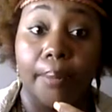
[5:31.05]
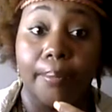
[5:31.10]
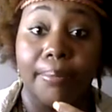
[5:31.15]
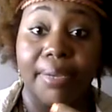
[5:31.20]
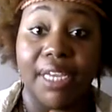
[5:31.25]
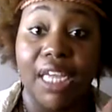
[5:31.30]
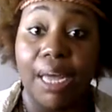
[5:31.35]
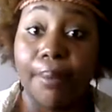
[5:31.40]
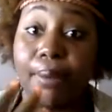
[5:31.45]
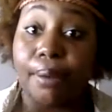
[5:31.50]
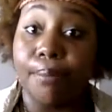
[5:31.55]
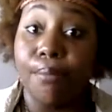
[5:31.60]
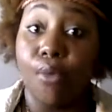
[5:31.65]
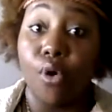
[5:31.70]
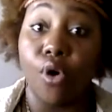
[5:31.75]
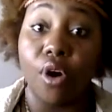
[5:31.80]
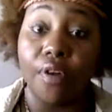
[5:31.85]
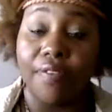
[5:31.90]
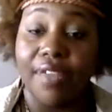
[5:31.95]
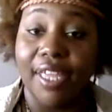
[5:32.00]
becoming
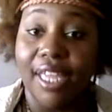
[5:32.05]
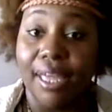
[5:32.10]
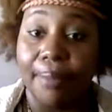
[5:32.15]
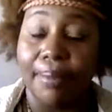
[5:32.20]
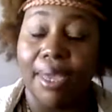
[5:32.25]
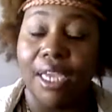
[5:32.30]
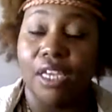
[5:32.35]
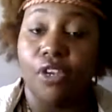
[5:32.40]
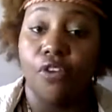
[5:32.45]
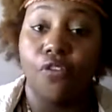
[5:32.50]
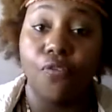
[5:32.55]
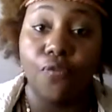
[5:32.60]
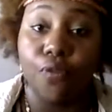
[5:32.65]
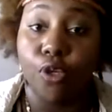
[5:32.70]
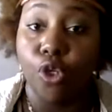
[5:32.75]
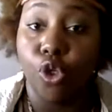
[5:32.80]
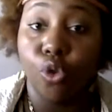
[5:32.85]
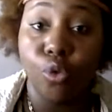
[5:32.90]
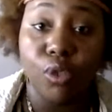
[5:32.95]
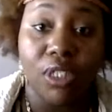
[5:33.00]
more of him, and you
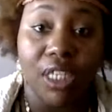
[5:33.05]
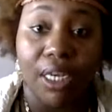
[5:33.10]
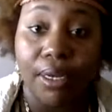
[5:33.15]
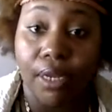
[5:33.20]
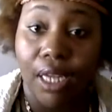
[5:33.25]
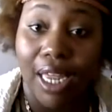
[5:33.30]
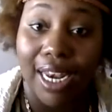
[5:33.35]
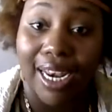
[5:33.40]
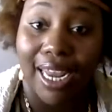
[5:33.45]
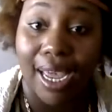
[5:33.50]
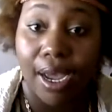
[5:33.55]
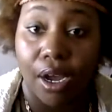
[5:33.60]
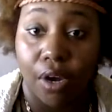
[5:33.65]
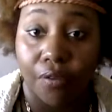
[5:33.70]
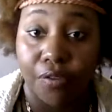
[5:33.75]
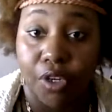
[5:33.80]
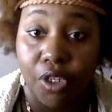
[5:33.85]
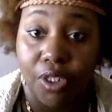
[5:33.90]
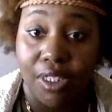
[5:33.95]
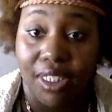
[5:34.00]
losing a lot
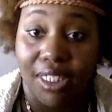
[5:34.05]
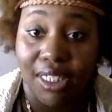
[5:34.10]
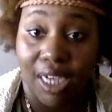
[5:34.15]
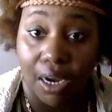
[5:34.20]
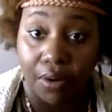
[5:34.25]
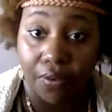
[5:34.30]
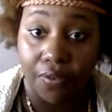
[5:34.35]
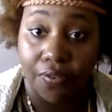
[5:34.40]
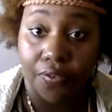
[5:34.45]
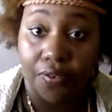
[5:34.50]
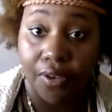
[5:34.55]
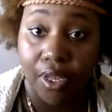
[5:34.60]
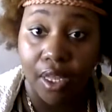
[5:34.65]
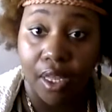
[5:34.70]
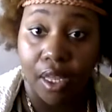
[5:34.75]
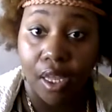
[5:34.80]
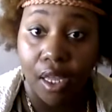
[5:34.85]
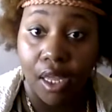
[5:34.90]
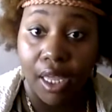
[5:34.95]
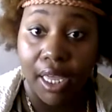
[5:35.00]
of yourself
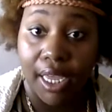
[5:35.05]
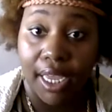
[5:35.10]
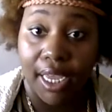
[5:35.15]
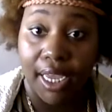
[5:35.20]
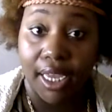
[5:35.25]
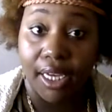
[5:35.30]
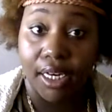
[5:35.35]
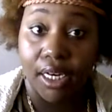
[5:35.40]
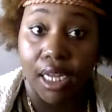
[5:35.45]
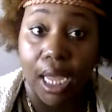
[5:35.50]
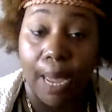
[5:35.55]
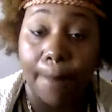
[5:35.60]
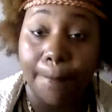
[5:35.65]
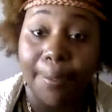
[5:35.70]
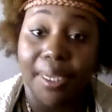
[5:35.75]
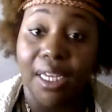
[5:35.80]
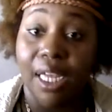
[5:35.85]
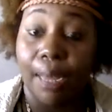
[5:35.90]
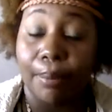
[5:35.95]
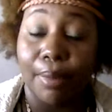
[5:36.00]
and
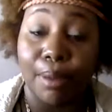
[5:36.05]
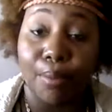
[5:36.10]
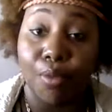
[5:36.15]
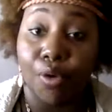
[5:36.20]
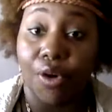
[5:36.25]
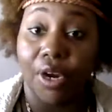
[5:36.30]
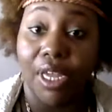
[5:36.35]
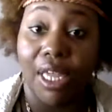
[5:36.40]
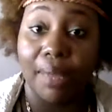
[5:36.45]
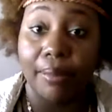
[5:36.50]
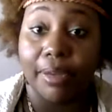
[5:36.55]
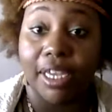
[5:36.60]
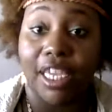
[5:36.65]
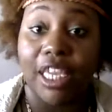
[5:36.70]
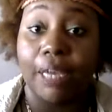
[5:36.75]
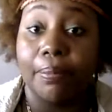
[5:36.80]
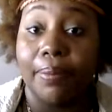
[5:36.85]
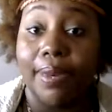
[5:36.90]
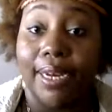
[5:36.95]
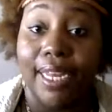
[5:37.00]
becoming more of him and
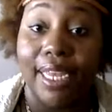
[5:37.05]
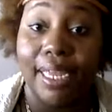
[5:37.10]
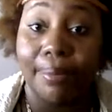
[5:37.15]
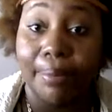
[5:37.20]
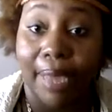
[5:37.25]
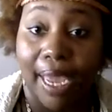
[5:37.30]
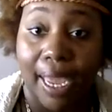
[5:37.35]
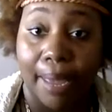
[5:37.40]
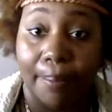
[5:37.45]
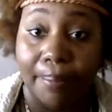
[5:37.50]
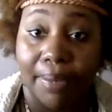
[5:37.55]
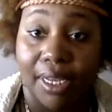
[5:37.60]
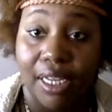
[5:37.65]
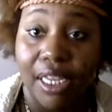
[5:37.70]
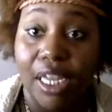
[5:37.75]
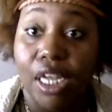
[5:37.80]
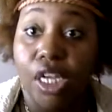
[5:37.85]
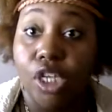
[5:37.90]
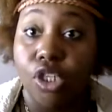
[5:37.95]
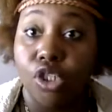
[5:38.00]
keeping him happy.
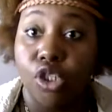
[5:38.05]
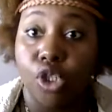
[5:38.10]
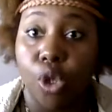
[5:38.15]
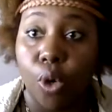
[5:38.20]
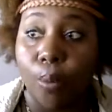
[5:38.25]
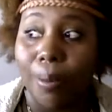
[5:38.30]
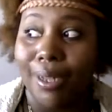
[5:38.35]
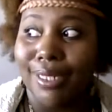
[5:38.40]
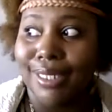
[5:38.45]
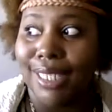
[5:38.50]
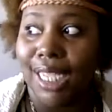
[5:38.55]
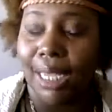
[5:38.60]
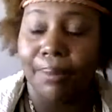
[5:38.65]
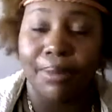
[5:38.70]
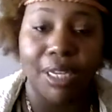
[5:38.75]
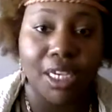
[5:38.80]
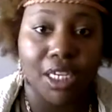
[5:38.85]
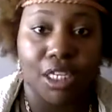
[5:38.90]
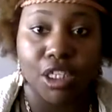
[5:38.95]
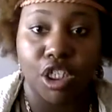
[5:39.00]
So by the time
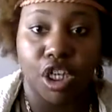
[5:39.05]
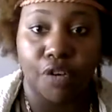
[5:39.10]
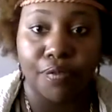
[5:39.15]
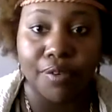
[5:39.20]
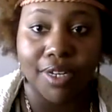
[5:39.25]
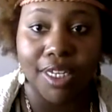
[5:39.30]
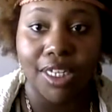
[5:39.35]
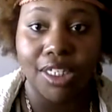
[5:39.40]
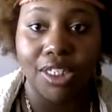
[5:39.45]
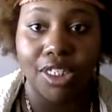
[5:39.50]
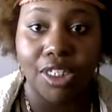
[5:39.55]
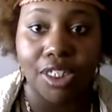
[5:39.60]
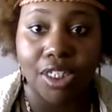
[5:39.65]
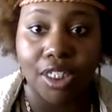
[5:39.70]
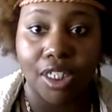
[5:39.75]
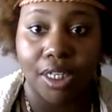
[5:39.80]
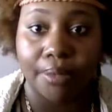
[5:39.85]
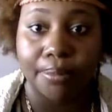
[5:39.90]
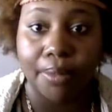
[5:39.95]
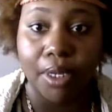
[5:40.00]
the end of your
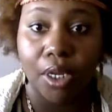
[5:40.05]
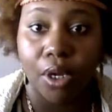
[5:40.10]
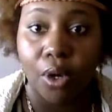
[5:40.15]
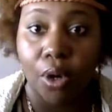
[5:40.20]
relationship,